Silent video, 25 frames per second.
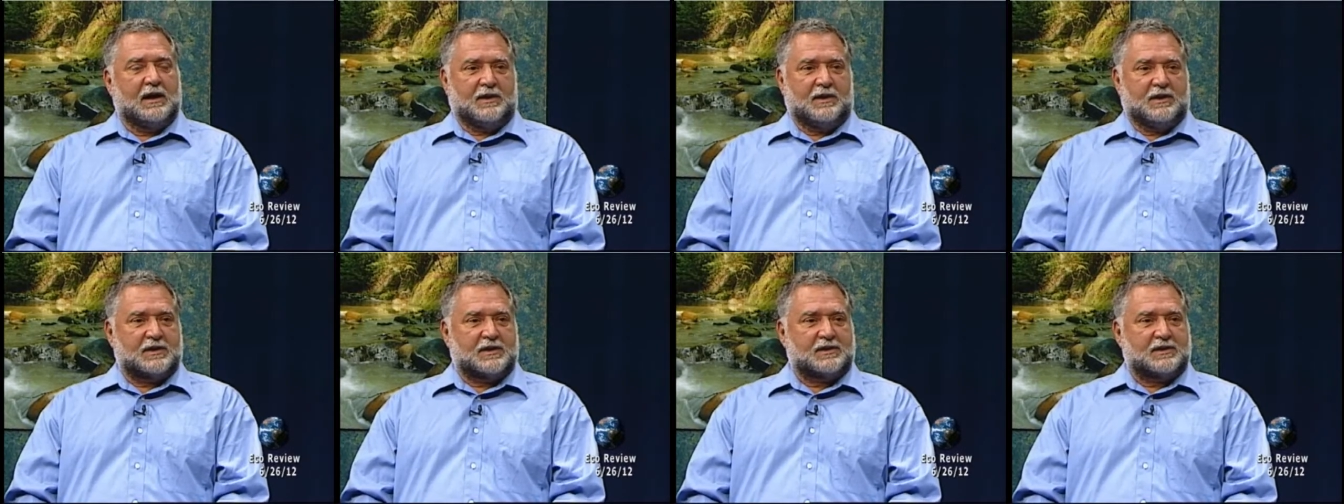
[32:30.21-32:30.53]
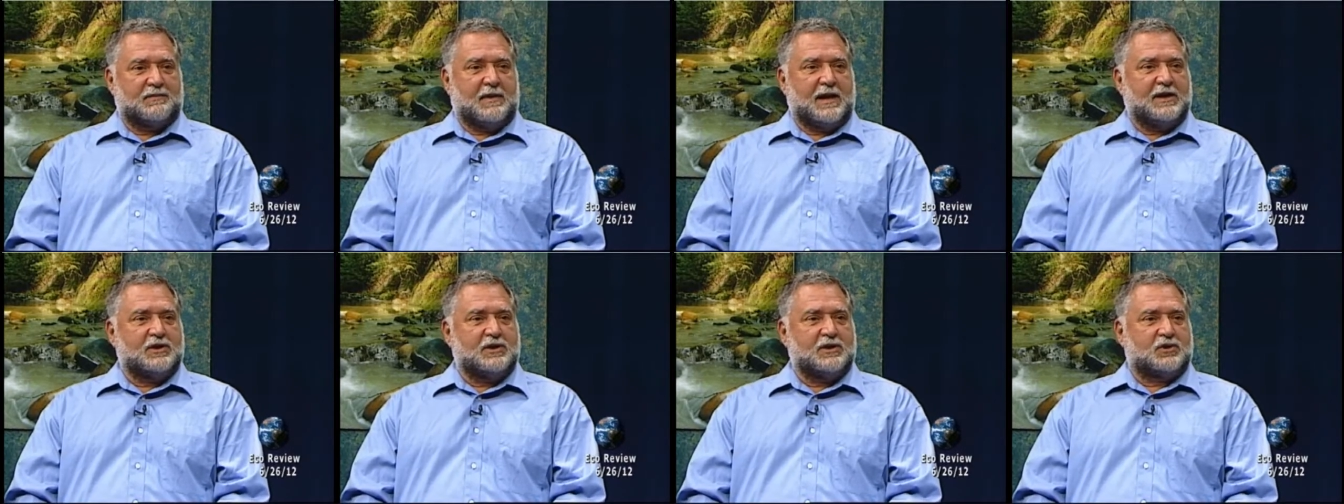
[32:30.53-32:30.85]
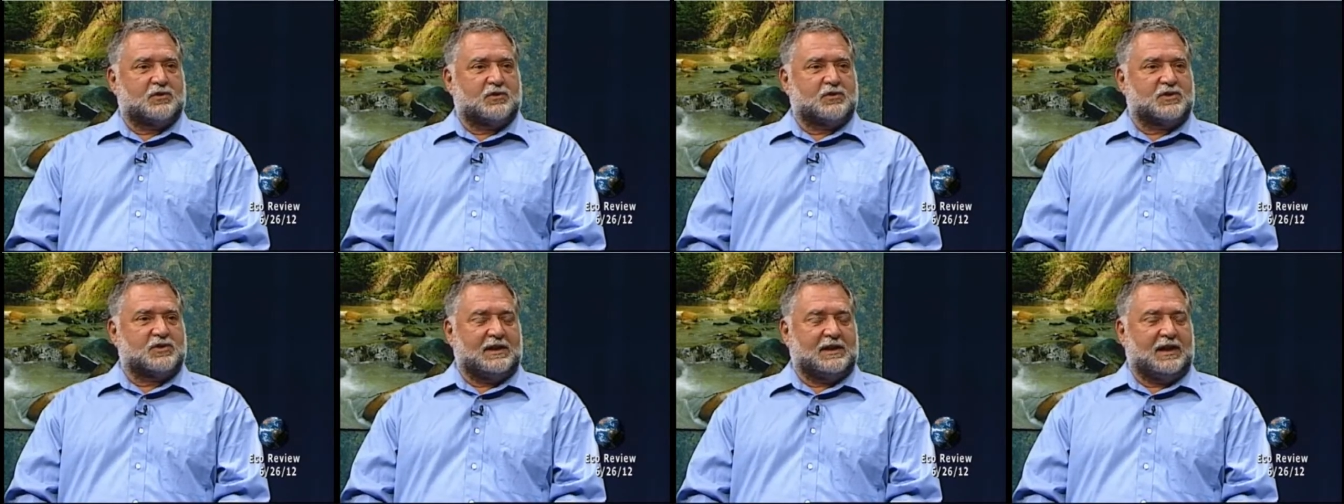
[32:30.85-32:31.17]
this
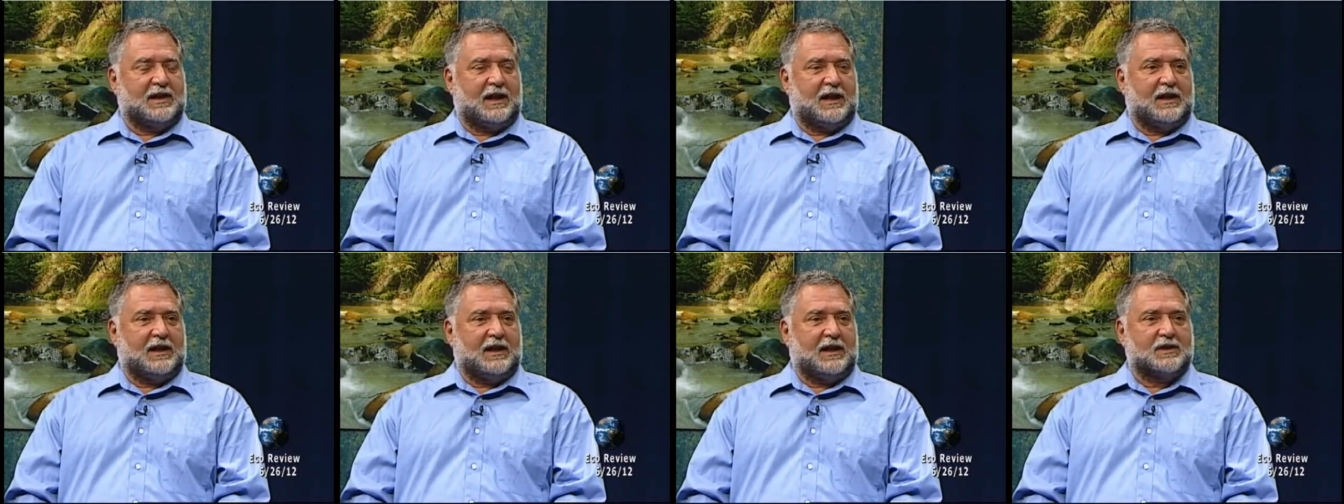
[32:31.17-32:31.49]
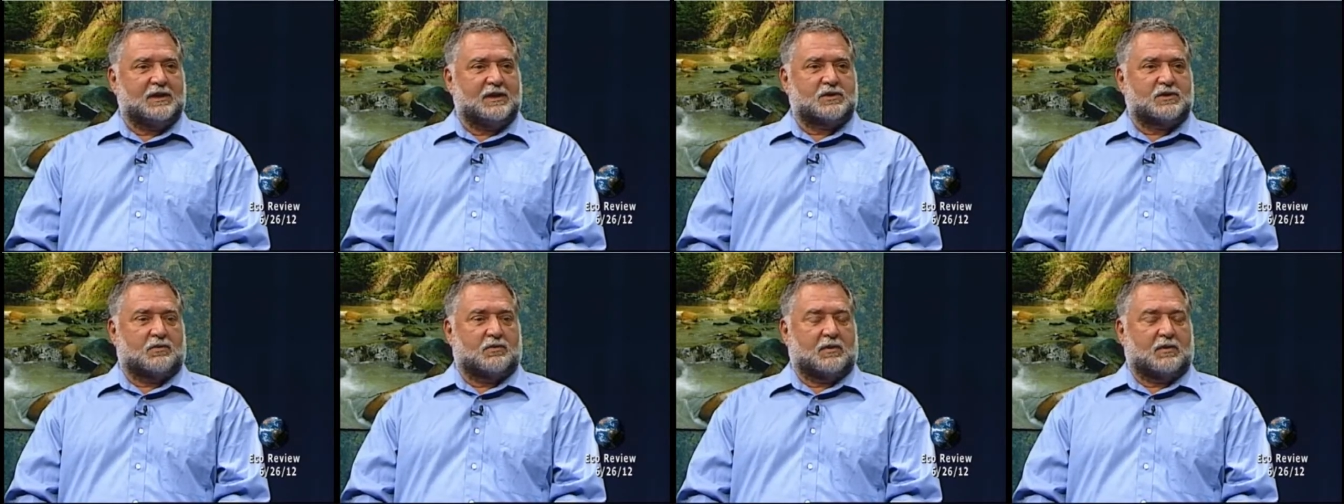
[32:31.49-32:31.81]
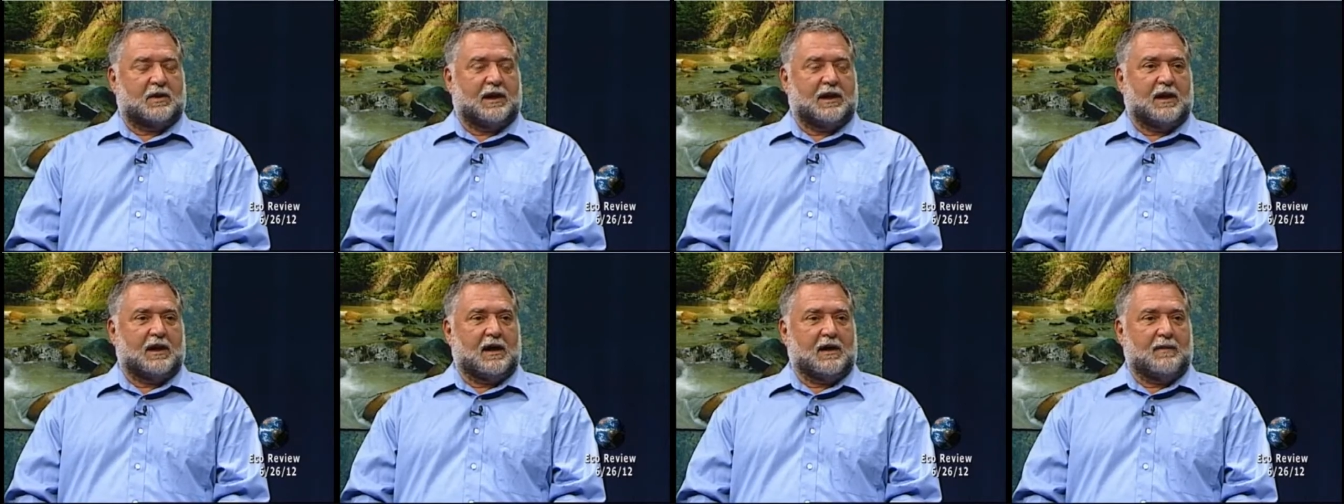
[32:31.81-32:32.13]
major city is
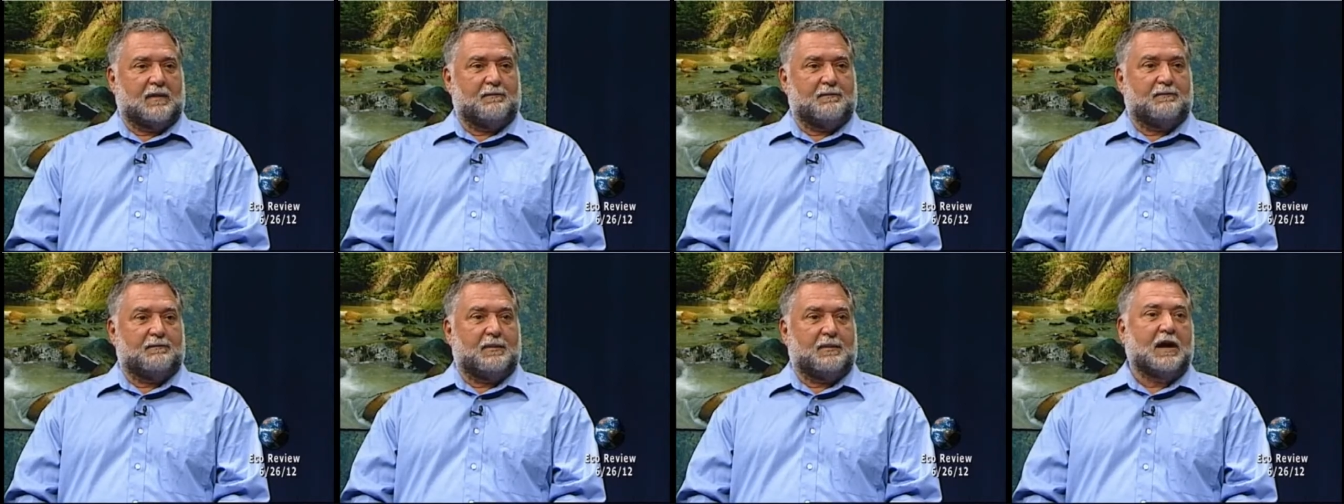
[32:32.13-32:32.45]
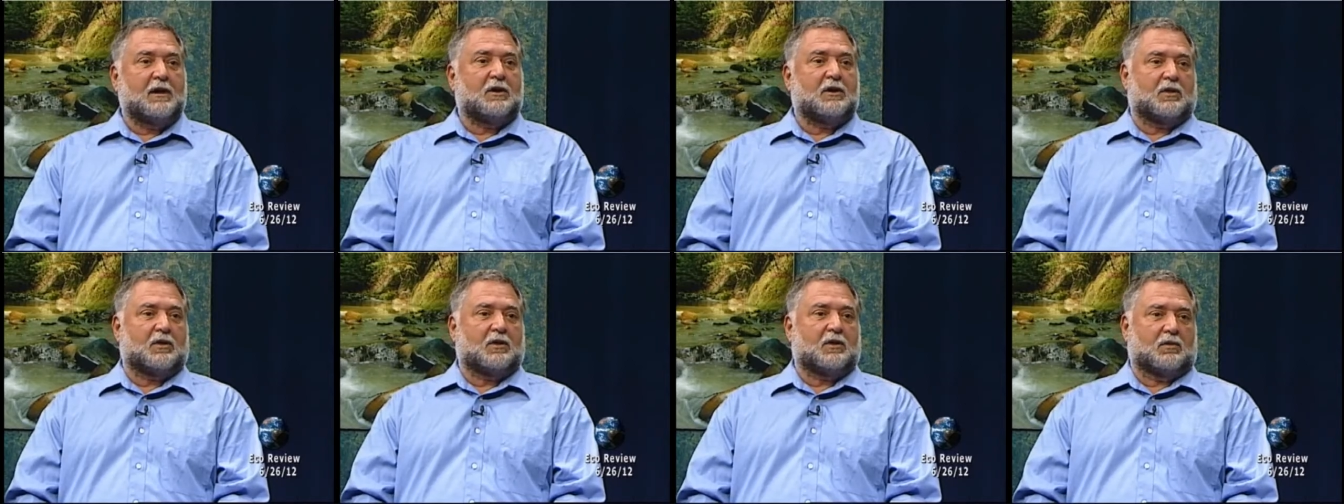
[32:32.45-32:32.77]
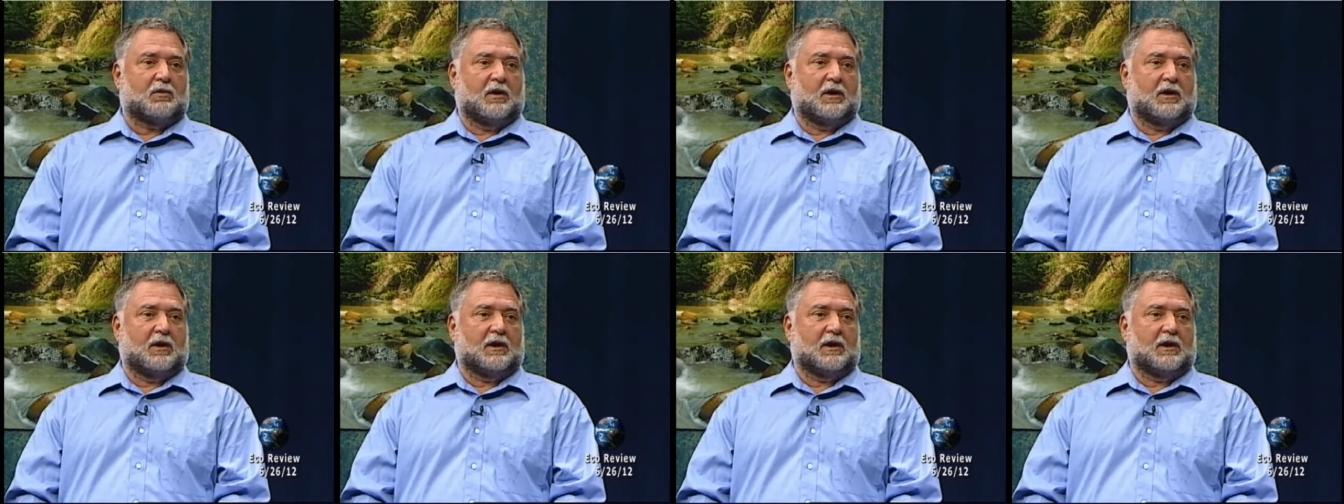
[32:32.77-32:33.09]
running on bunker
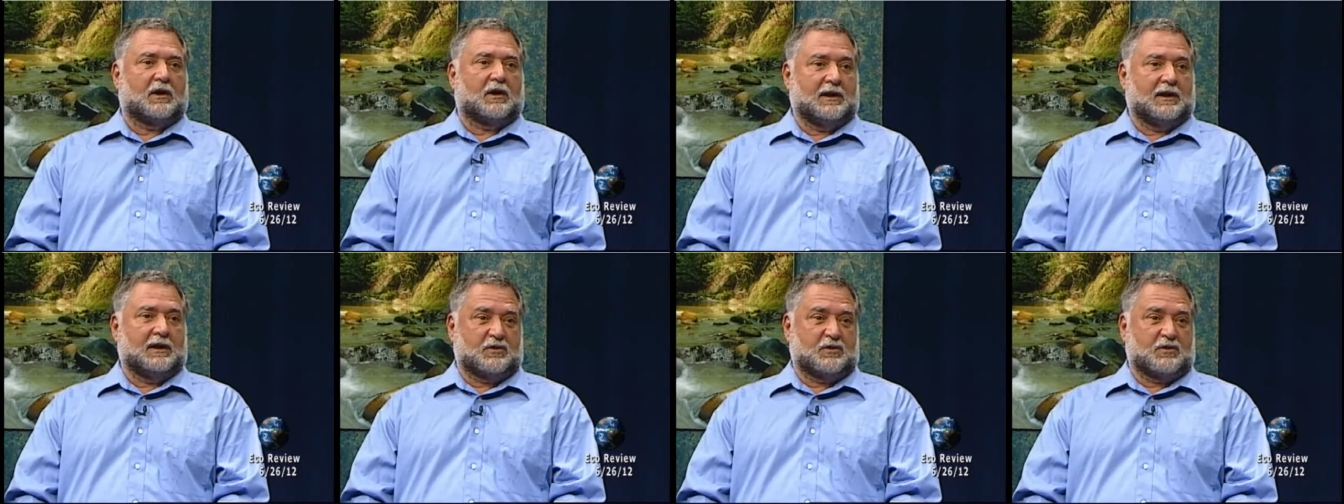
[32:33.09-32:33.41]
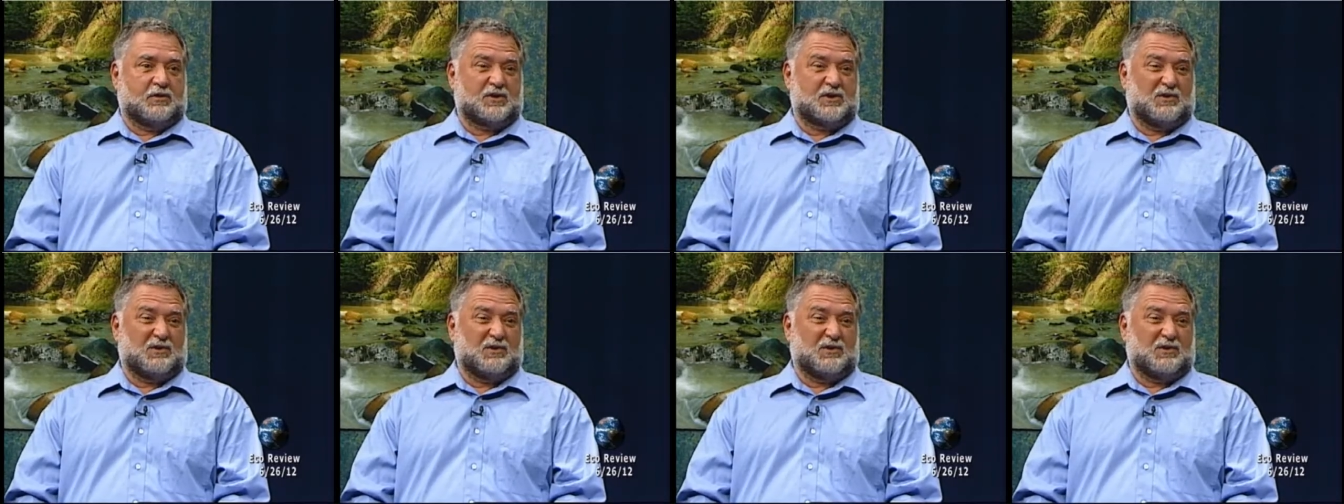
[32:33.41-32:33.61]
oil, in other words,